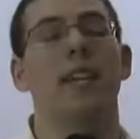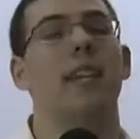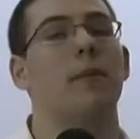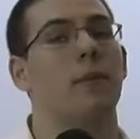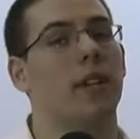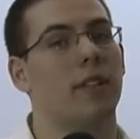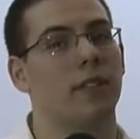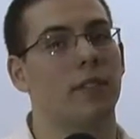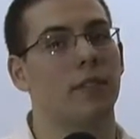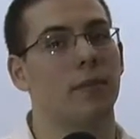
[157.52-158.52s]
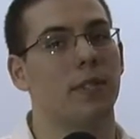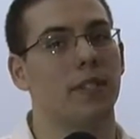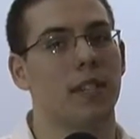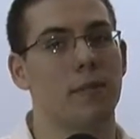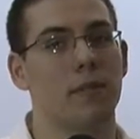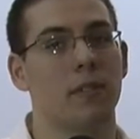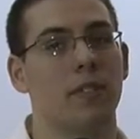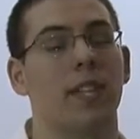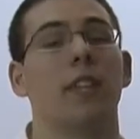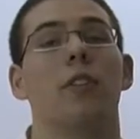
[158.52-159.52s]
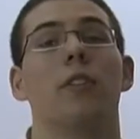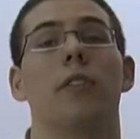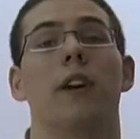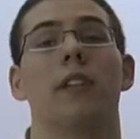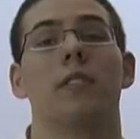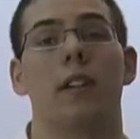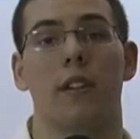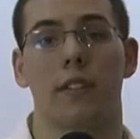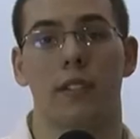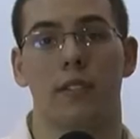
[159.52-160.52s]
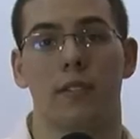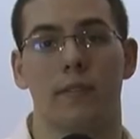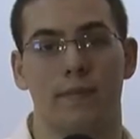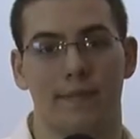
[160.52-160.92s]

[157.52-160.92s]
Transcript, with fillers: Now we went out to interview Mrs. Helper to get her thoughts on our teachers